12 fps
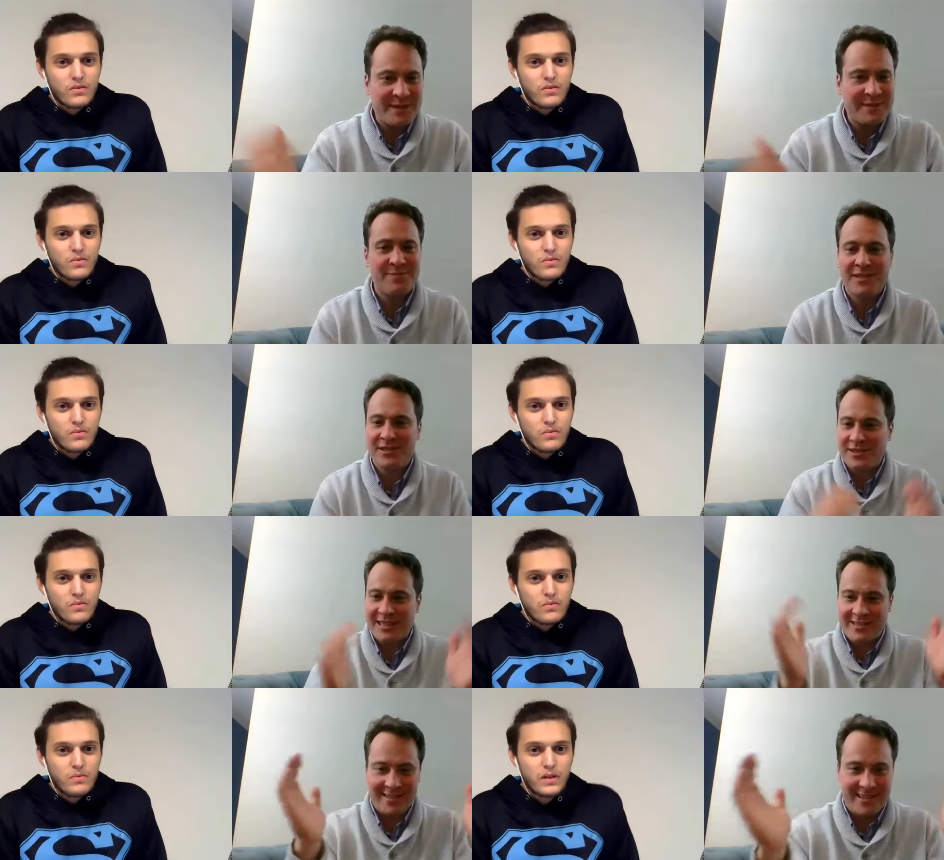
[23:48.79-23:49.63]

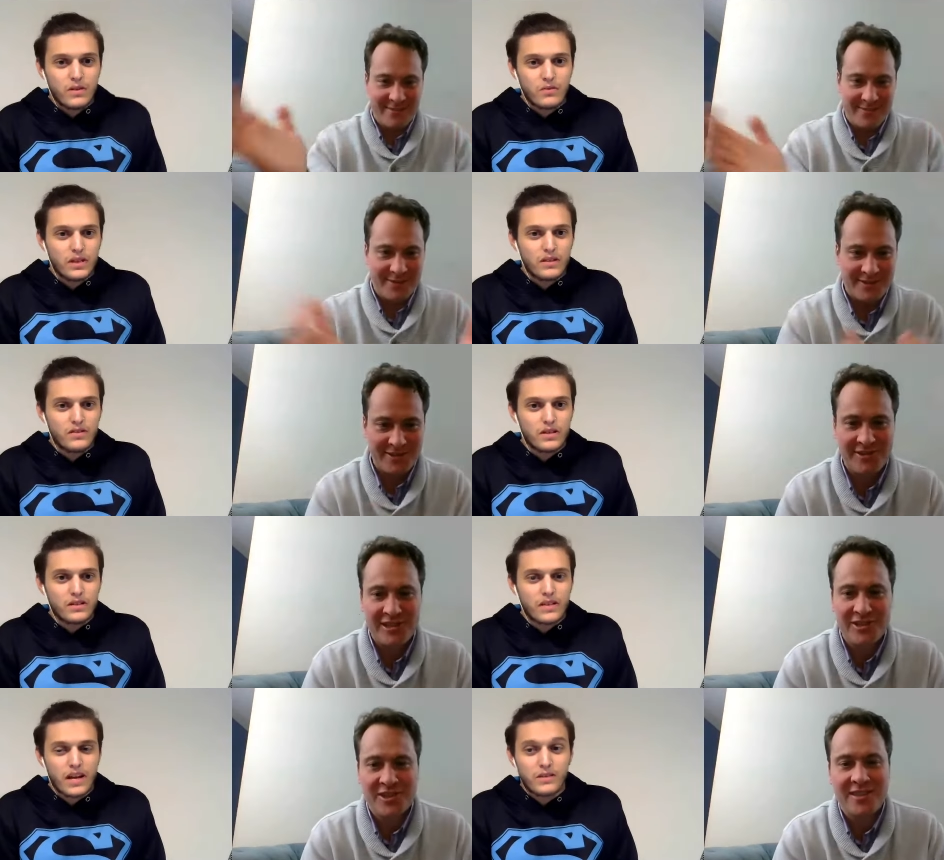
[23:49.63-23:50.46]
Speaker 1: imposition. We don't need
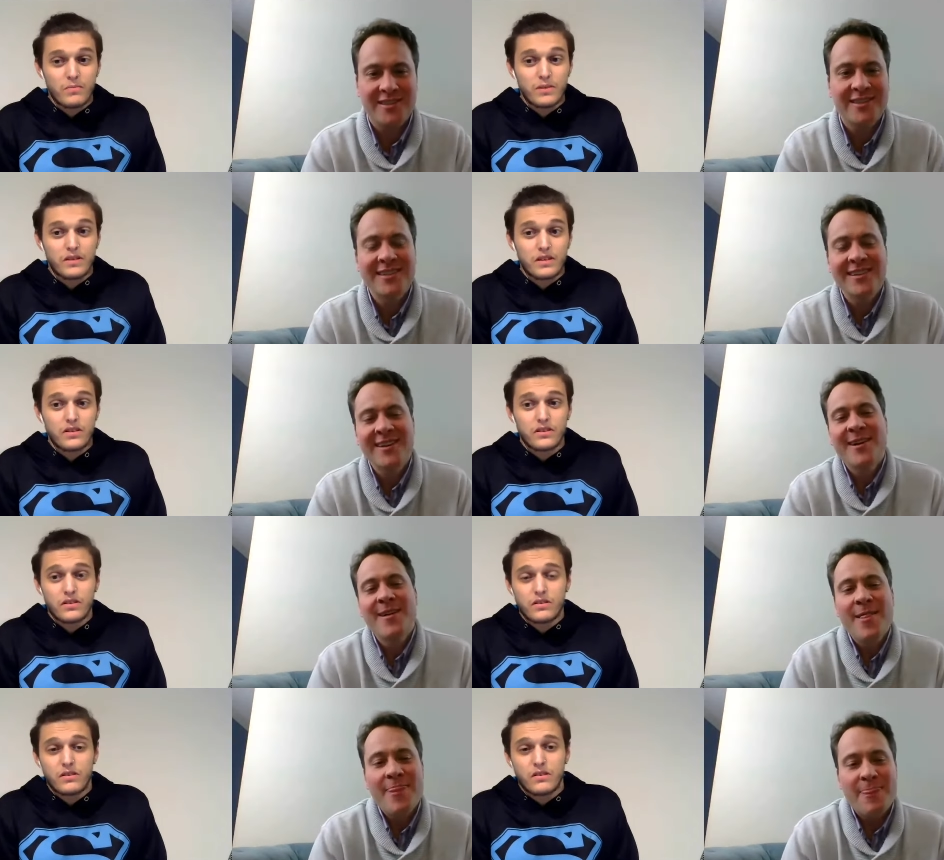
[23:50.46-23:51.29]

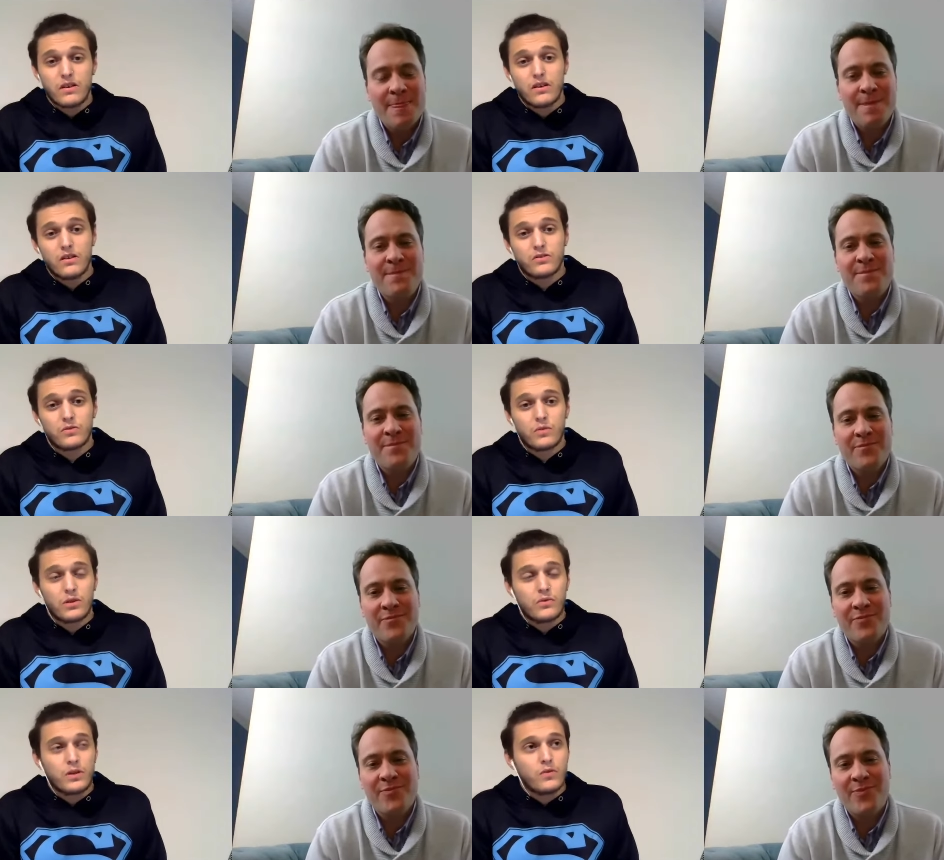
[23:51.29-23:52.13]
documentation.
Speaker 2: Mm. So what do
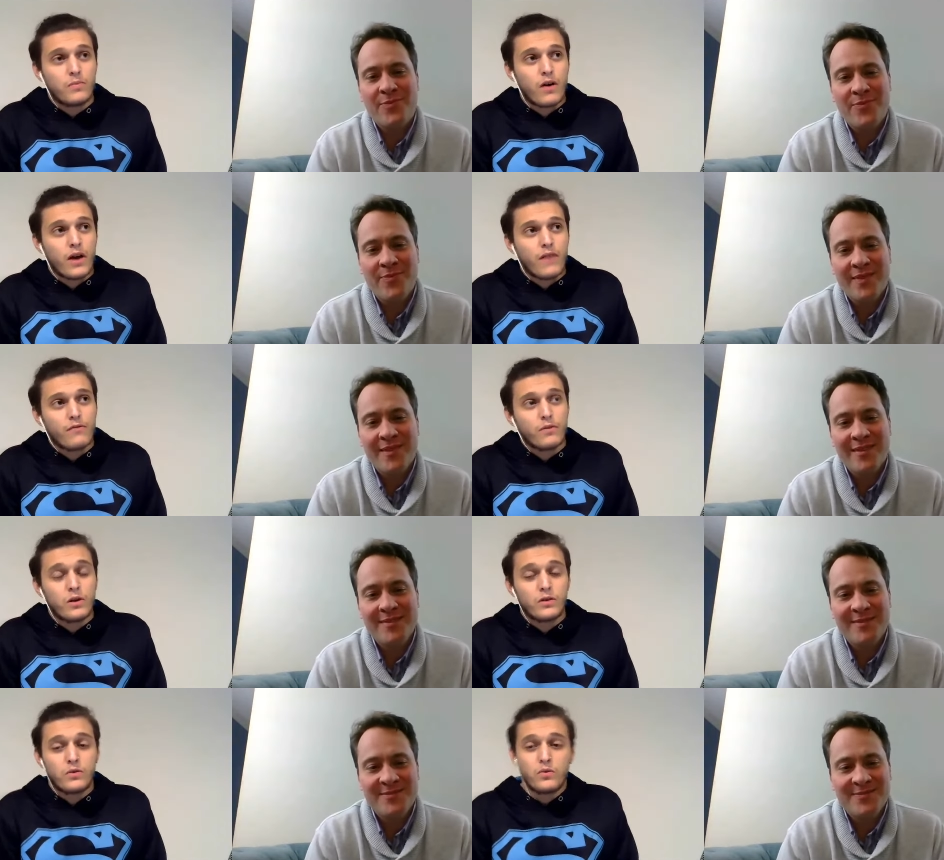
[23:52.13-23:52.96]
we do about
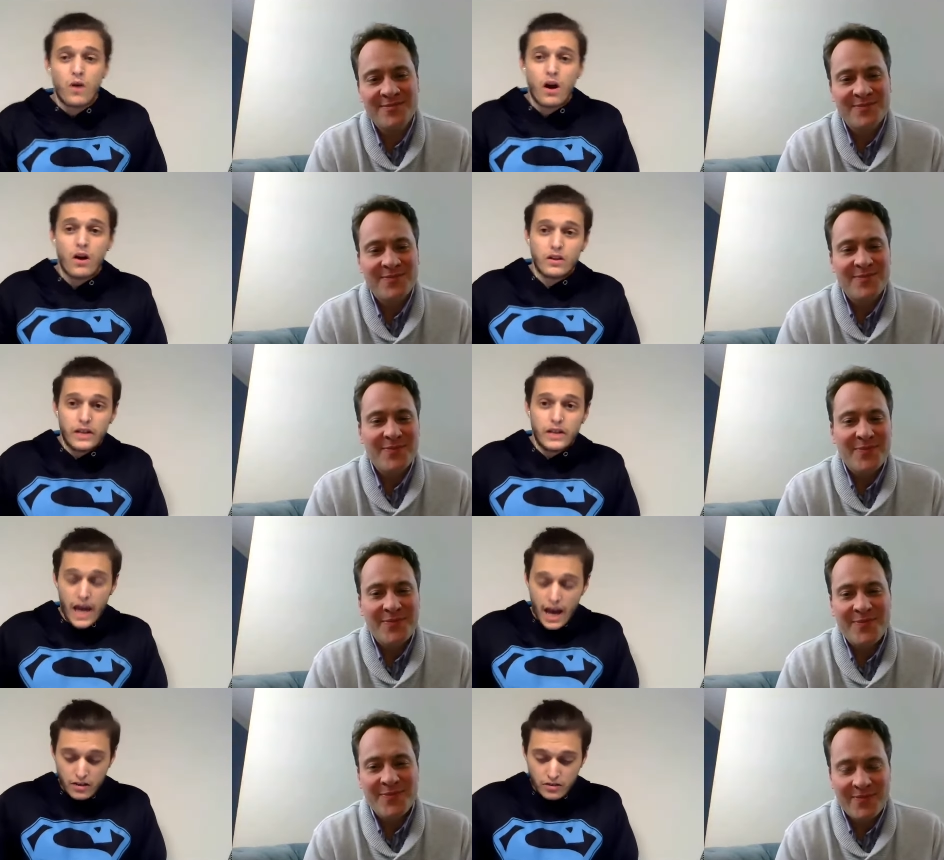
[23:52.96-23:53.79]
everyone who already
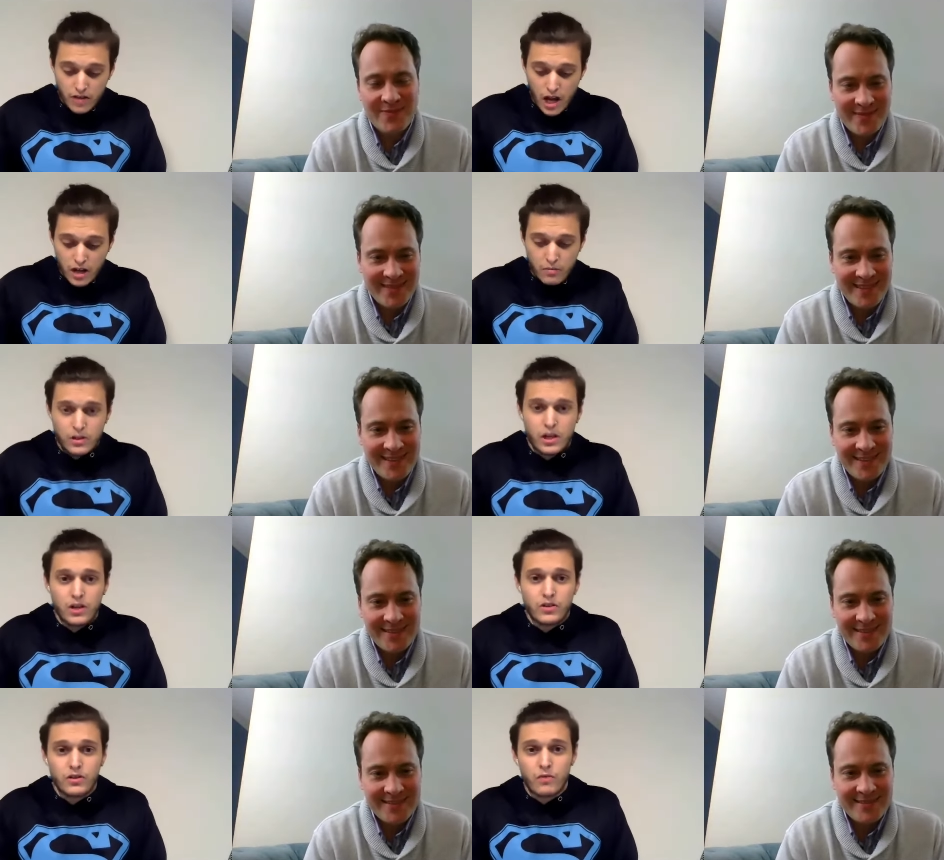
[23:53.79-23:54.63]
has
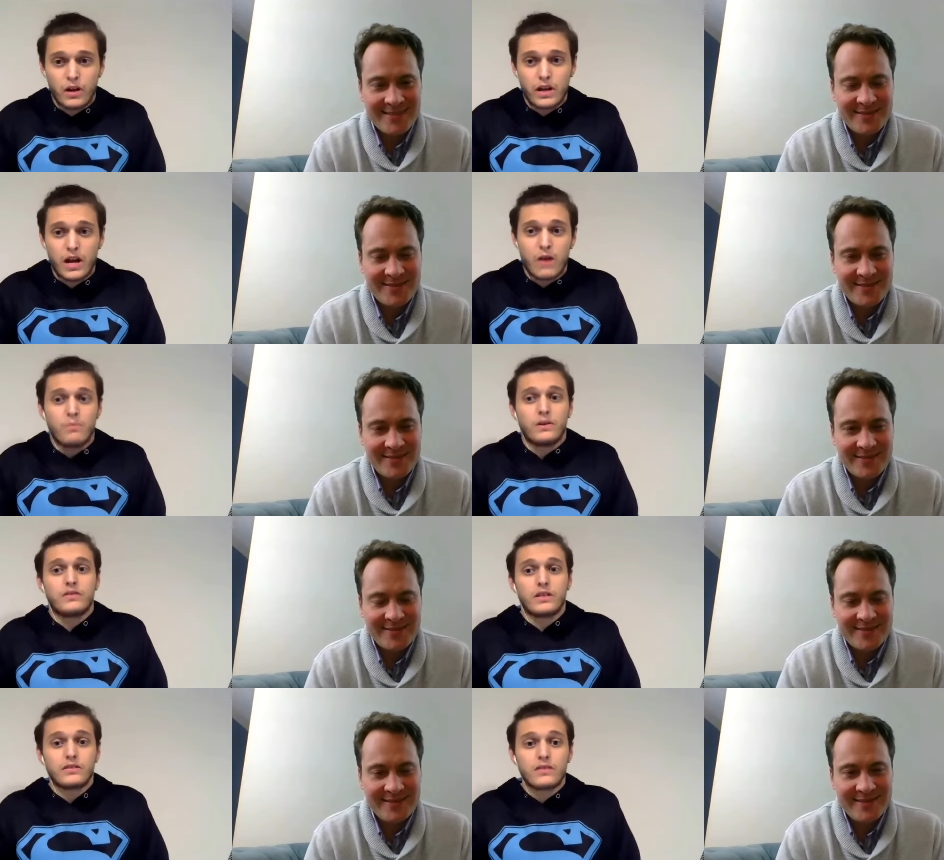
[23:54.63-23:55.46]
documentation right now? Because
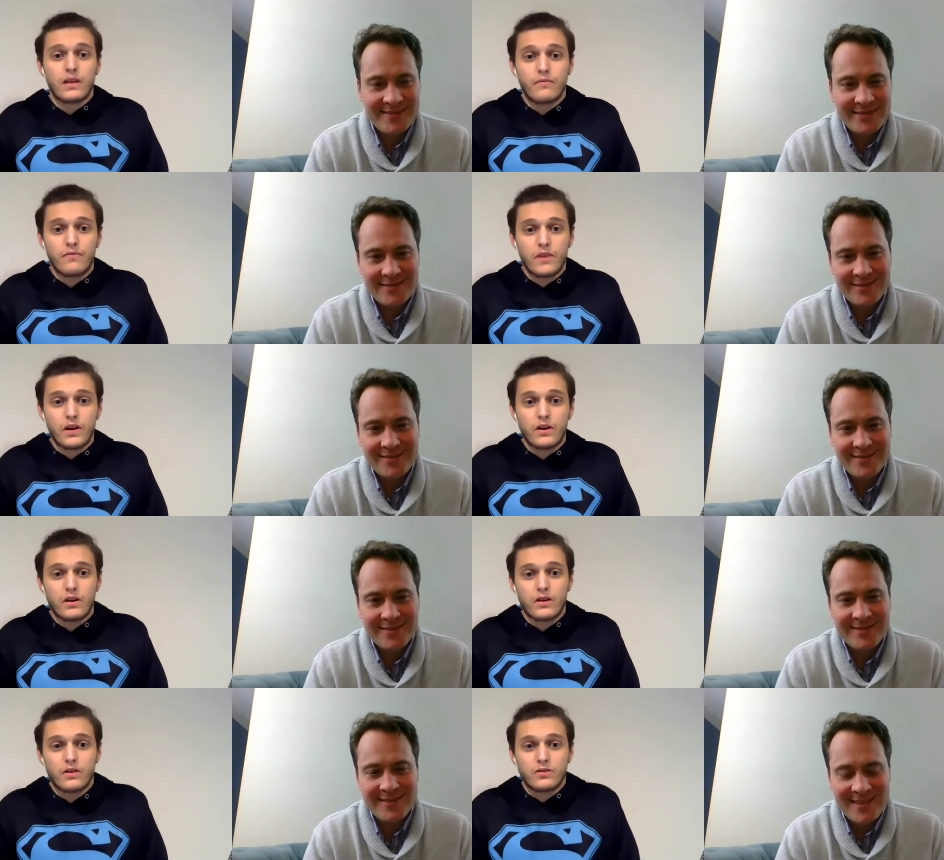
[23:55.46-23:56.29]
that's not fair.
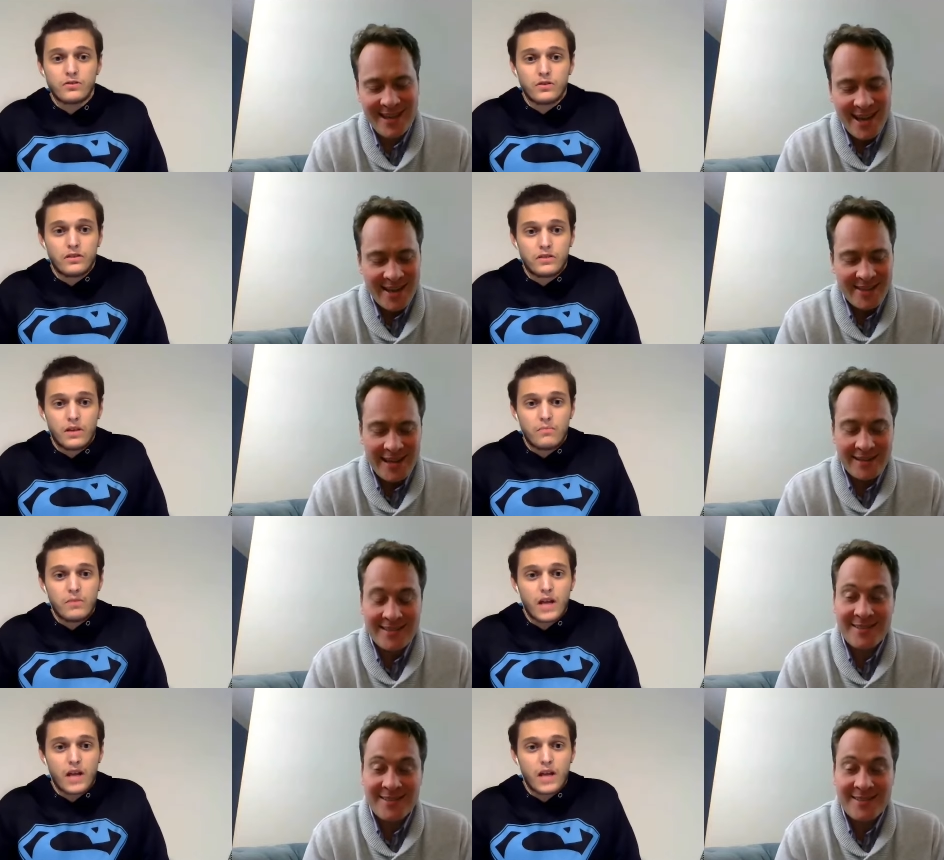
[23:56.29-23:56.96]
So does that mean